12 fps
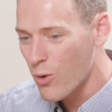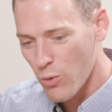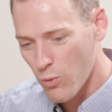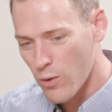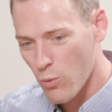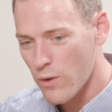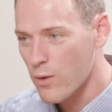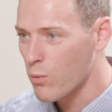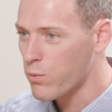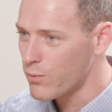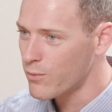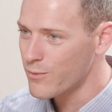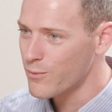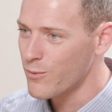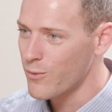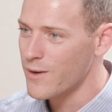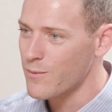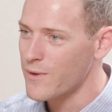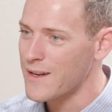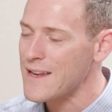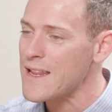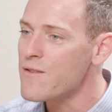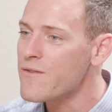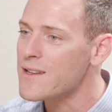What an
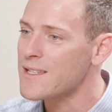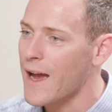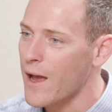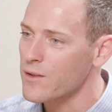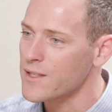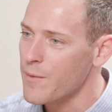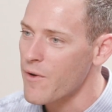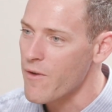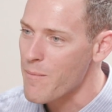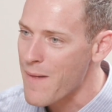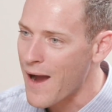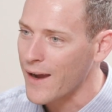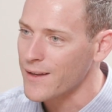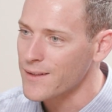infantile type of a mind.